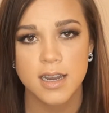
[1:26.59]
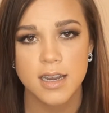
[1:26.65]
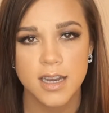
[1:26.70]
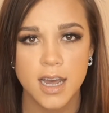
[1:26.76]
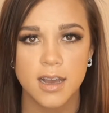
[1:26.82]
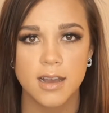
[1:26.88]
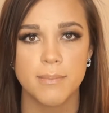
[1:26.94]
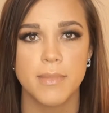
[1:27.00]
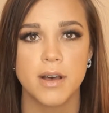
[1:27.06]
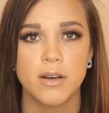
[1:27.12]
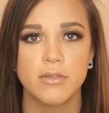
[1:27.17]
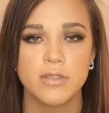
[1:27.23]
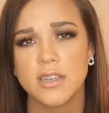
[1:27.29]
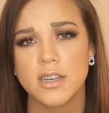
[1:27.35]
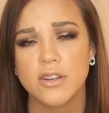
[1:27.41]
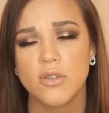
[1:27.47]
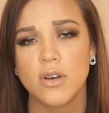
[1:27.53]
knock them
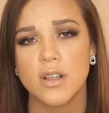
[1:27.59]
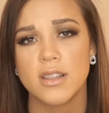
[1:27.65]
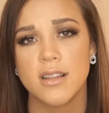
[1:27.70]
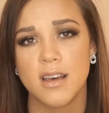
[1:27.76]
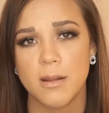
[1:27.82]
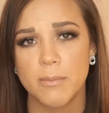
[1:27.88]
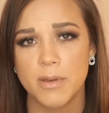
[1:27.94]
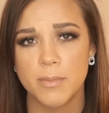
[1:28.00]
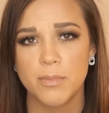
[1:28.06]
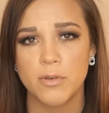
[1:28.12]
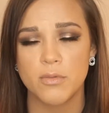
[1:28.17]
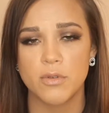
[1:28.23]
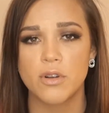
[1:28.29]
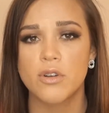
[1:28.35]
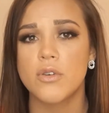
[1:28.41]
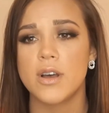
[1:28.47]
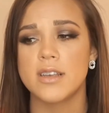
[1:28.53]
out. I know a lot of people
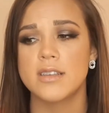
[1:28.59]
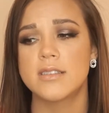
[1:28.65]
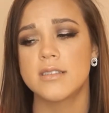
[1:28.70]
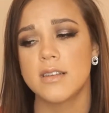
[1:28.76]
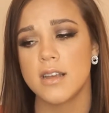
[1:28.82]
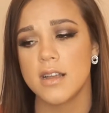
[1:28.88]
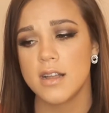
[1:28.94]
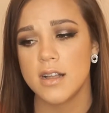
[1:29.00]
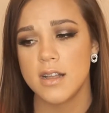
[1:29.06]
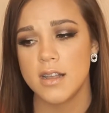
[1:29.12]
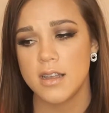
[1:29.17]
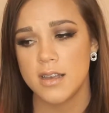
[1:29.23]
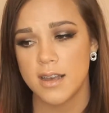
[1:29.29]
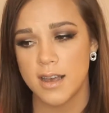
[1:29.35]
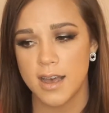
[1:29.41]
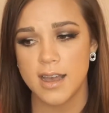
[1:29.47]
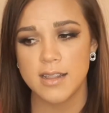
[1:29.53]
request
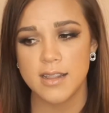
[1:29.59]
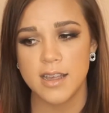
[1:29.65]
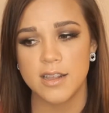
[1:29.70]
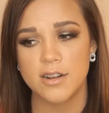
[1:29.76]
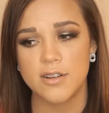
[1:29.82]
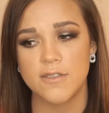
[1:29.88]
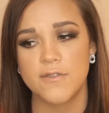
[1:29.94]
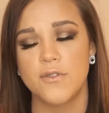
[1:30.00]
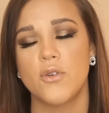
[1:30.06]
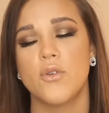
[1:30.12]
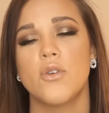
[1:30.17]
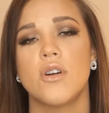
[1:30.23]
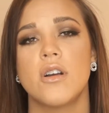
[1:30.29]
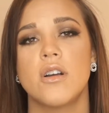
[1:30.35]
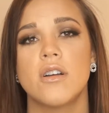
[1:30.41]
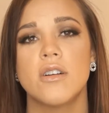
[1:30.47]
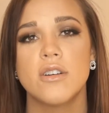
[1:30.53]
eyeliner
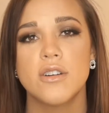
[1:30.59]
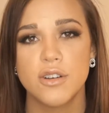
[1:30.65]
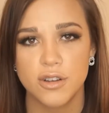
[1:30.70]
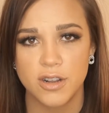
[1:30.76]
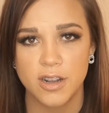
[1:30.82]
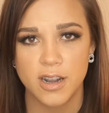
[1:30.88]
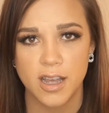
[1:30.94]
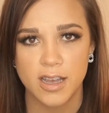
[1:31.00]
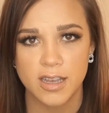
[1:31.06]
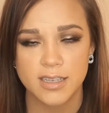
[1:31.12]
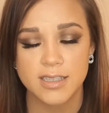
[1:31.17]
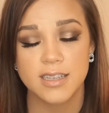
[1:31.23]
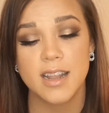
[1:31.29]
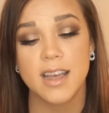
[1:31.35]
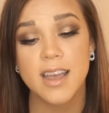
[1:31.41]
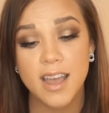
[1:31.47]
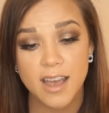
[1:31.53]
for hooded eyes,
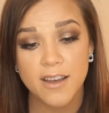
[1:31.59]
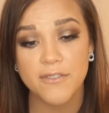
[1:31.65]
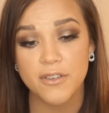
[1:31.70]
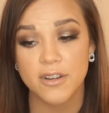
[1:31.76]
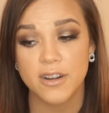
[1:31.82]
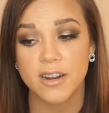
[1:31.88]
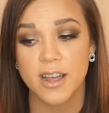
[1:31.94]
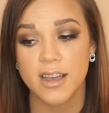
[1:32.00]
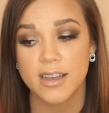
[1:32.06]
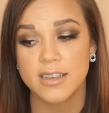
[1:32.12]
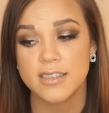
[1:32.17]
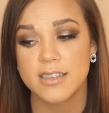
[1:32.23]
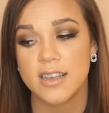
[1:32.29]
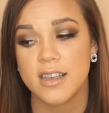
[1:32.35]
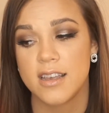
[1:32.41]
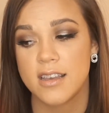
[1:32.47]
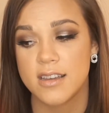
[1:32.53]
and I have hooded eyes,
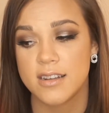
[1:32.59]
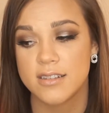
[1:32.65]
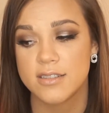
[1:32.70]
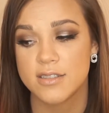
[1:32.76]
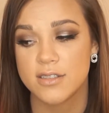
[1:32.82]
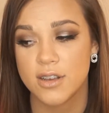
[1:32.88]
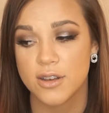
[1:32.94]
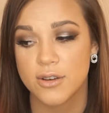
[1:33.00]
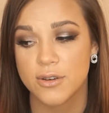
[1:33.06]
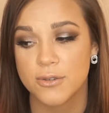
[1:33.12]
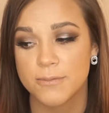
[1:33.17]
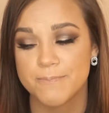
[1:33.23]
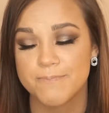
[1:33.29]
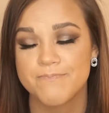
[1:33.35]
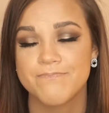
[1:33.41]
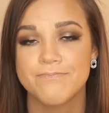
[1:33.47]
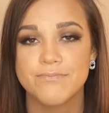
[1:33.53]
and so
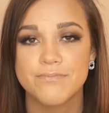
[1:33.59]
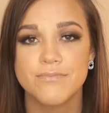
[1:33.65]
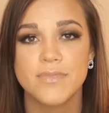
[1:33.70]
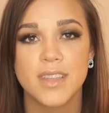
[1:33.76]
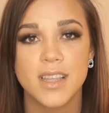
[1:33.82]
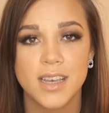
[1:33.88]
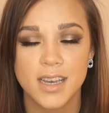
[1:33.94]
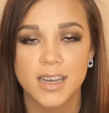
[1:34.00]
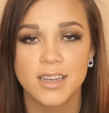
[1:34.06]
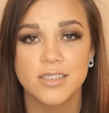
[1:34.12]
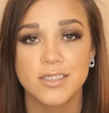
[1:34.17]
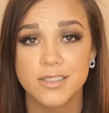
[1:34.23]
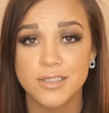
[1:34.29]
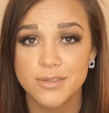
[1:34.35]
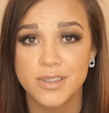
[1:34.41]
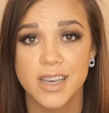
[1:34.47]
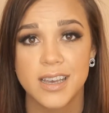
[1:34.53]
I should
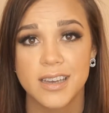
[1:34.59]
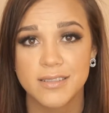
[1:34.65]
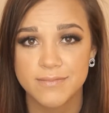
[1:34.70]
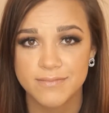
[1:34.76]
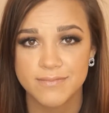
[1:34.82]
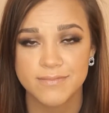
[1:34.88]
do that.